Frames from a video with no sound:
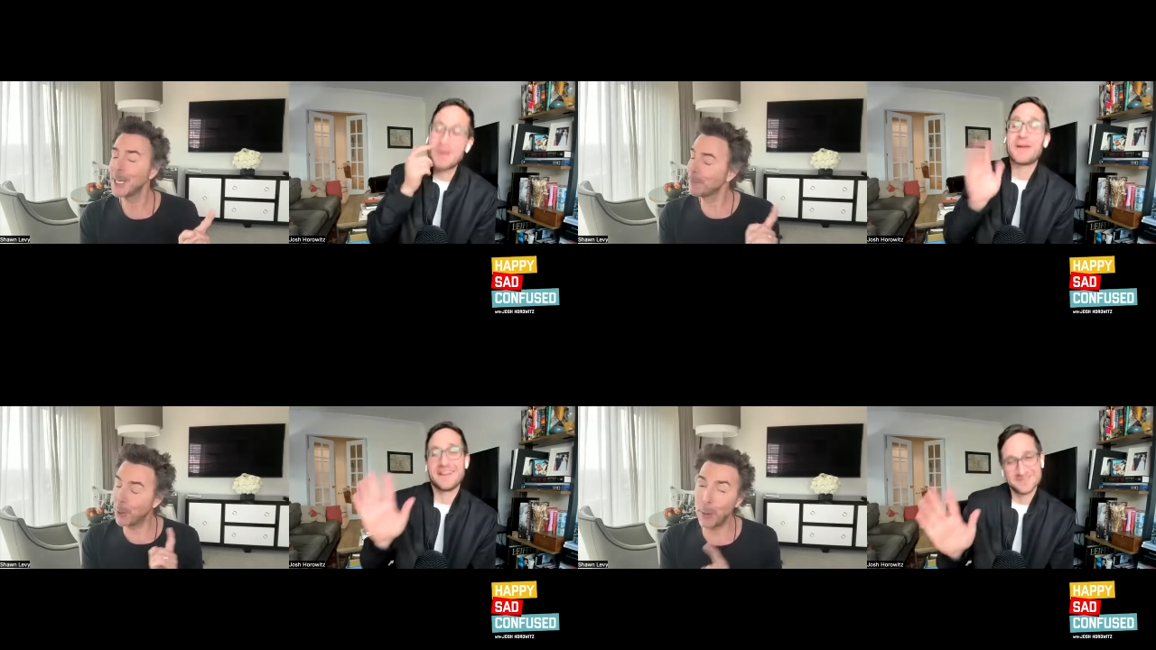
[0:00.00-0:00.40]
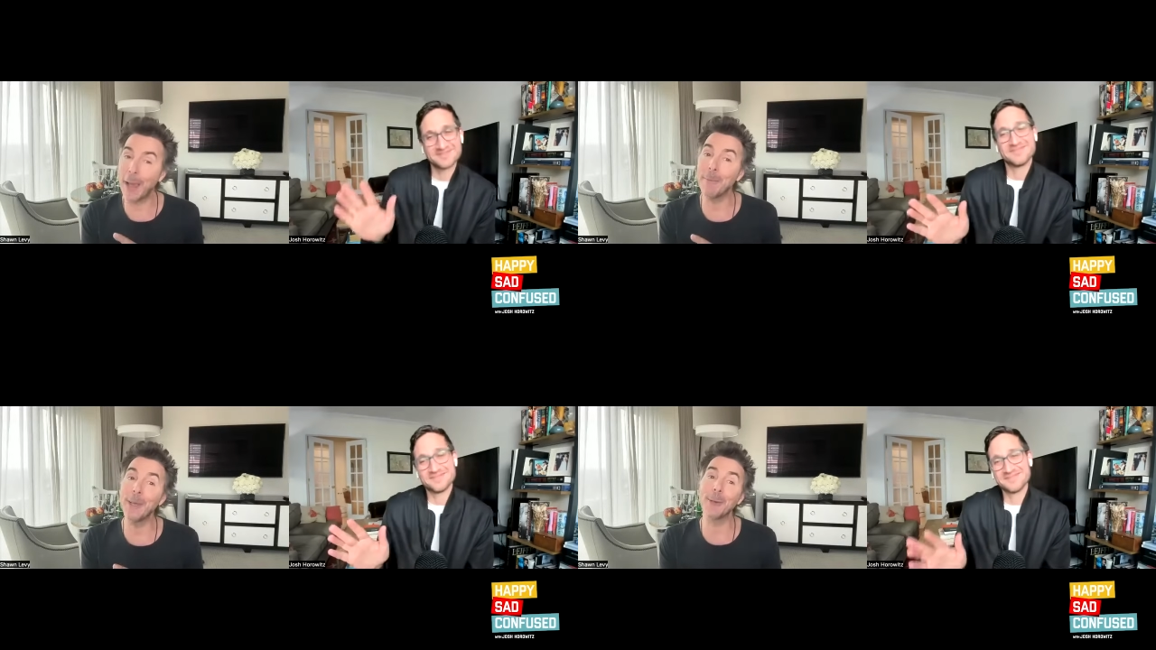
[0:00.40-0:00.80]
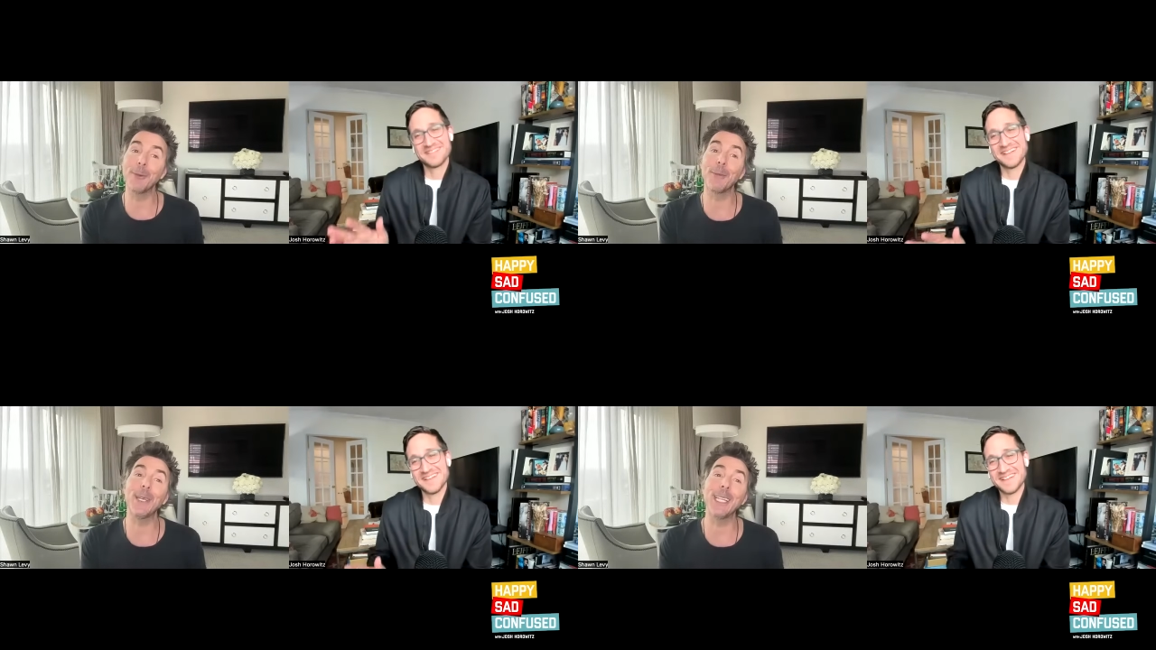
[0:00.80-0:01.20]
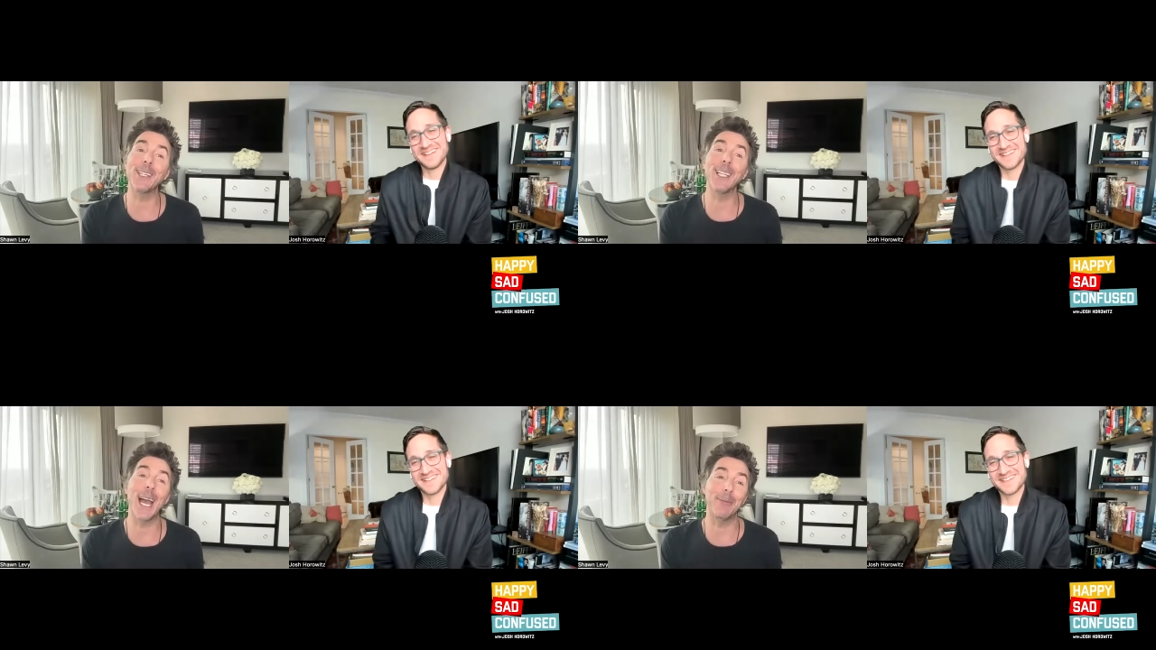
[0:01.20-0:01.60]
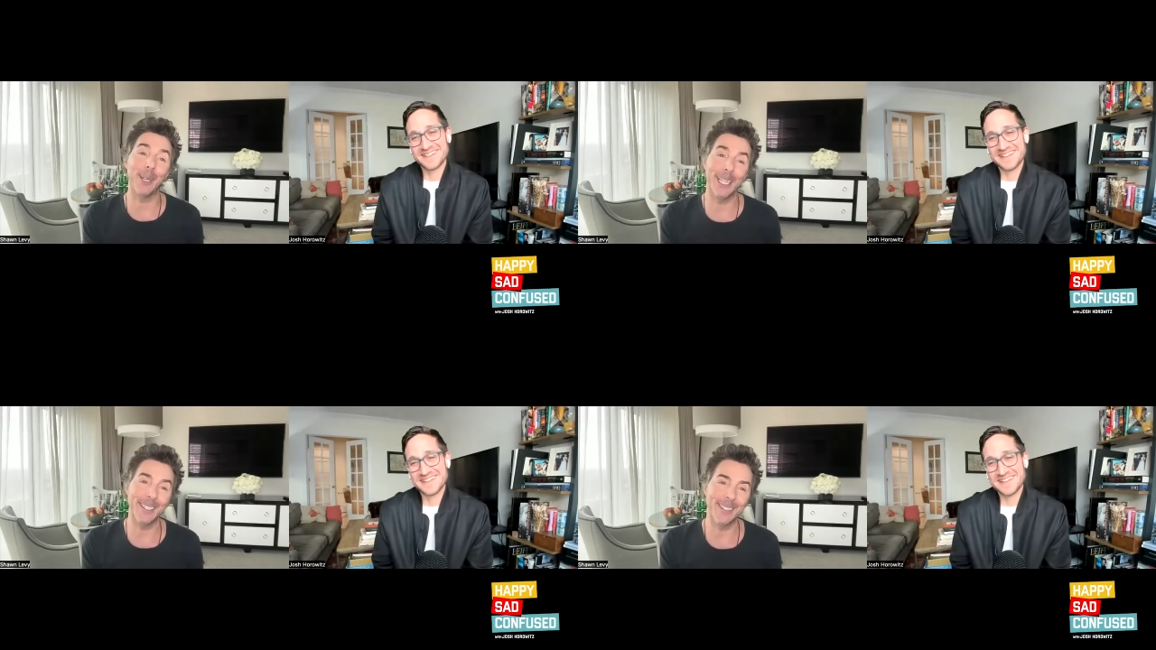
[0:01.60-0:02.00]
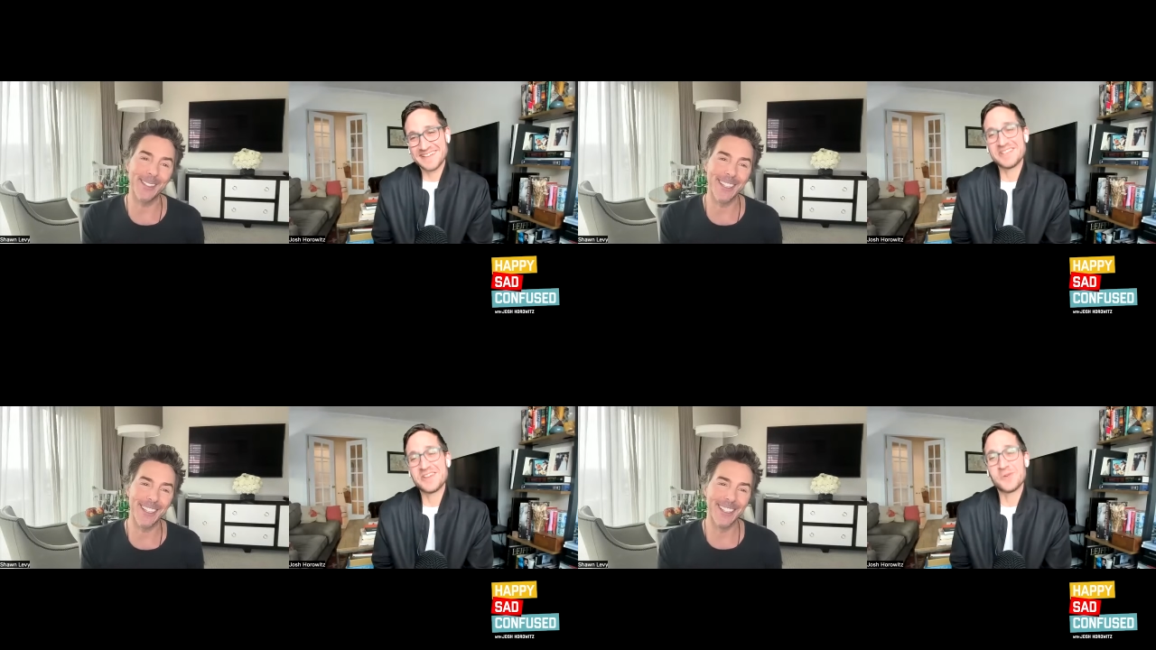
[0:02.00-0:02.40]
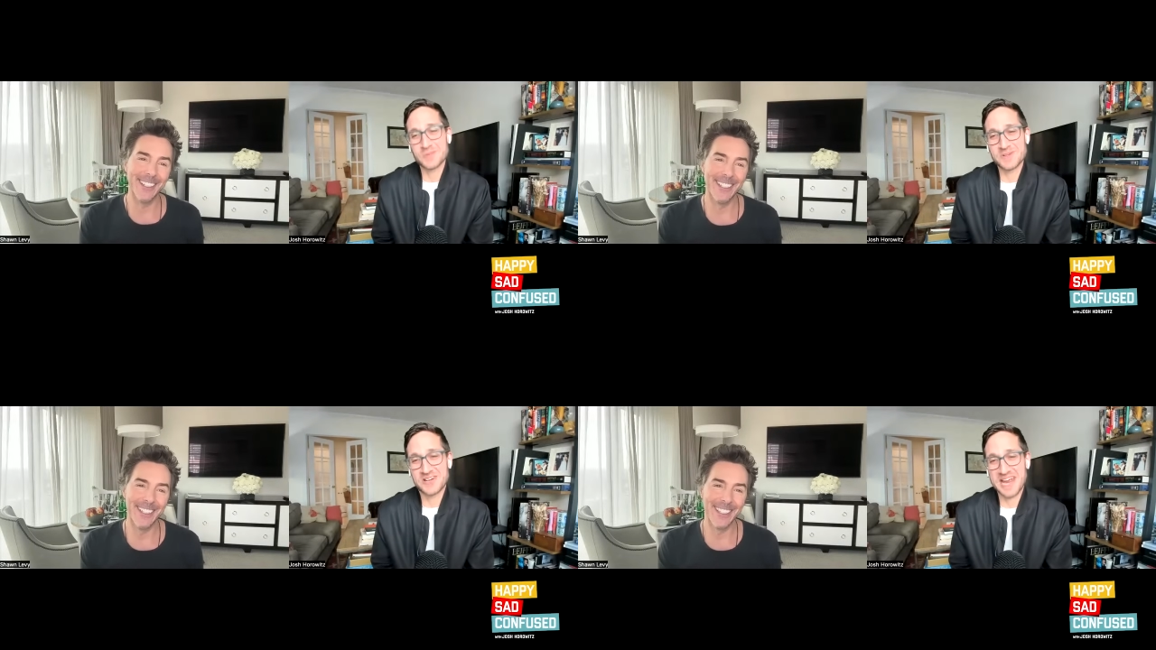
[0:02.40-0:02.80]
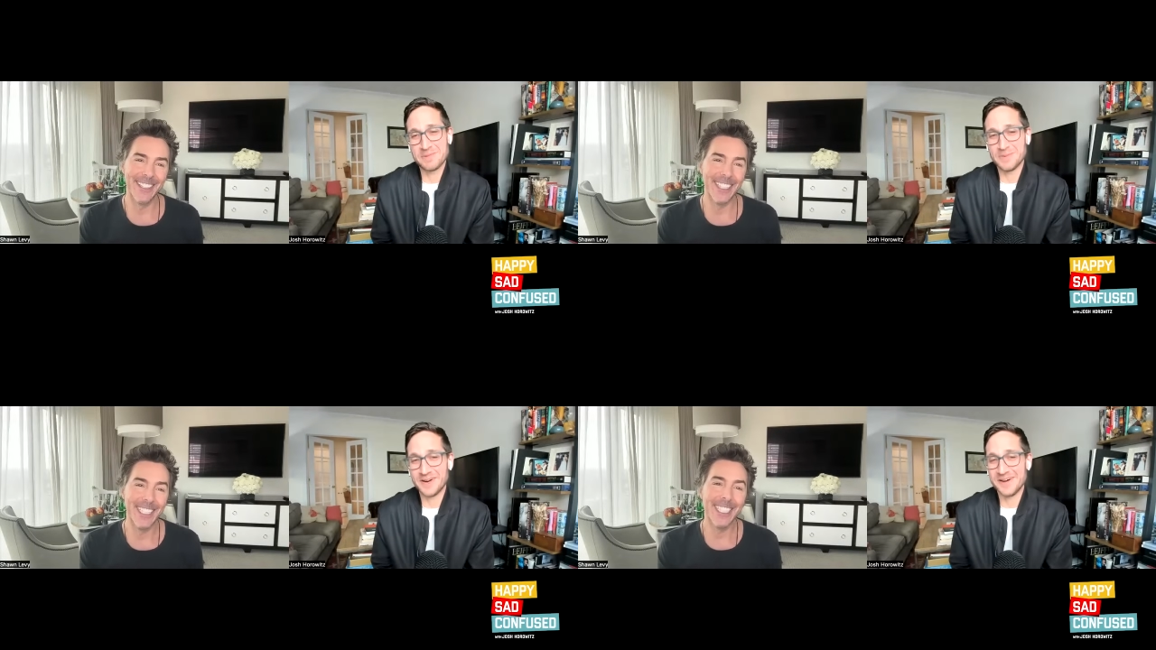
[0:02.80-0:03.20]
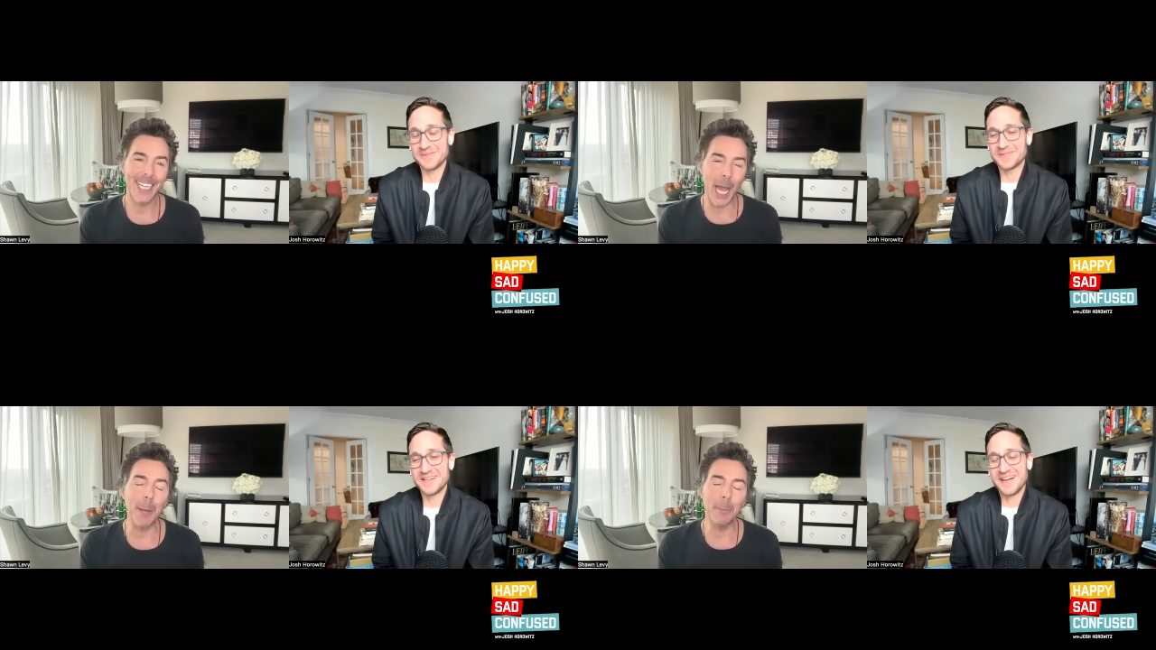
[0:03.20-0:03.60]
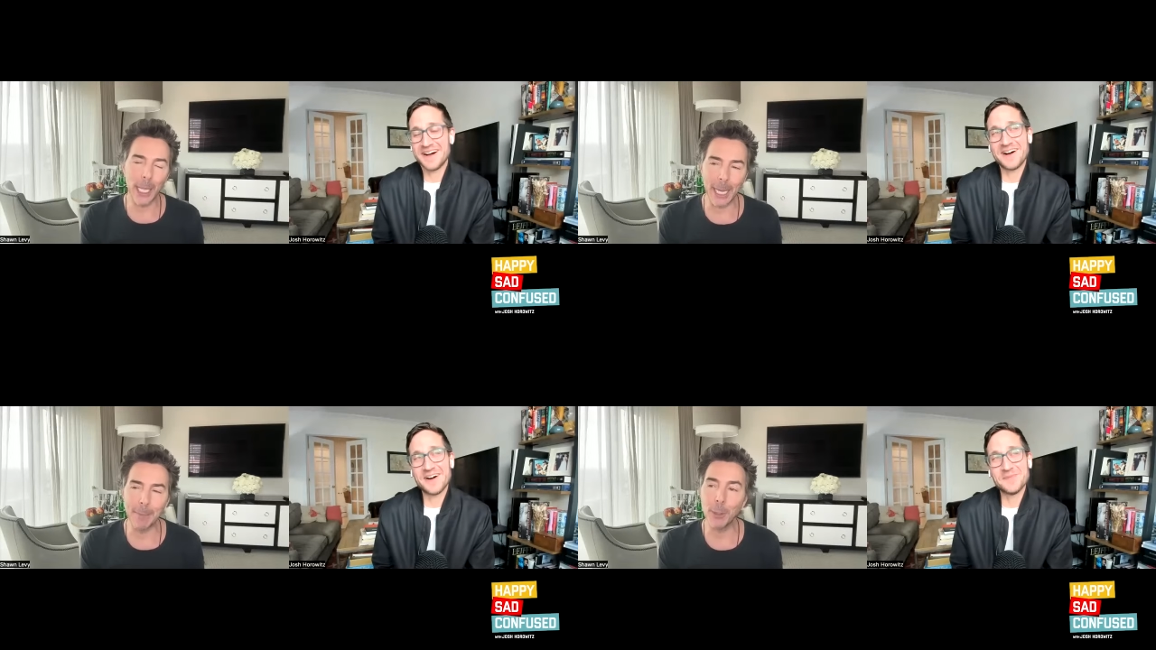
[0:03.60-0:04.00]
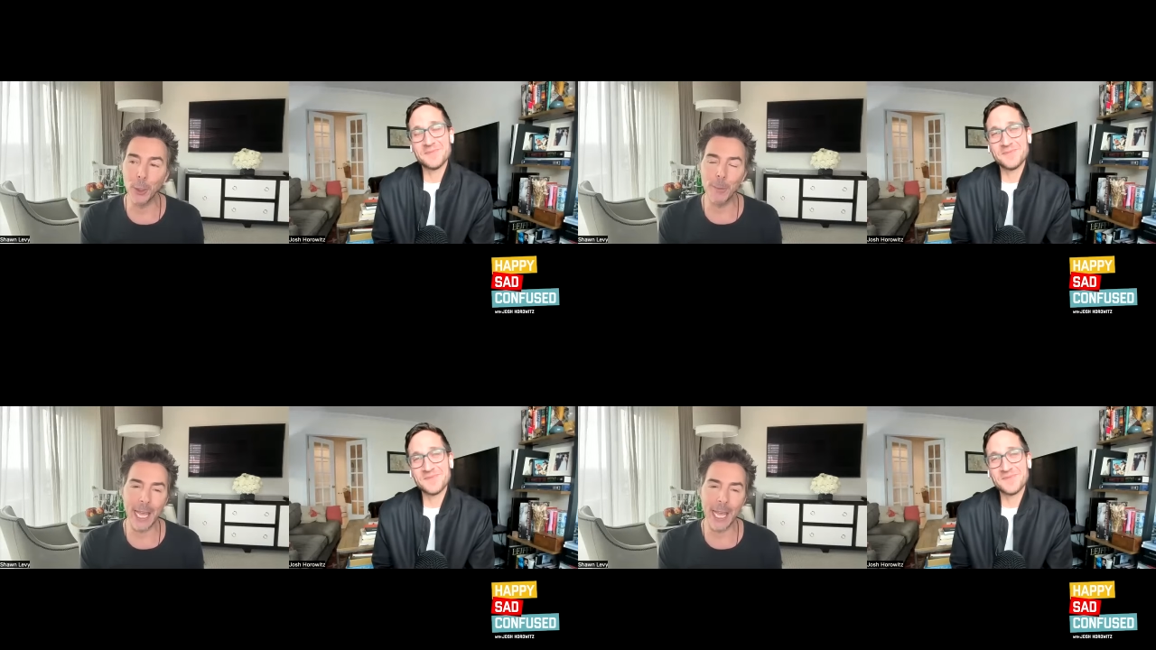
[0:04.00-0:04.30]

Speaker 1: okay, but we haven't been repeat collaborators.
Speaker 2: He knows what you're capable of. I blame. Um,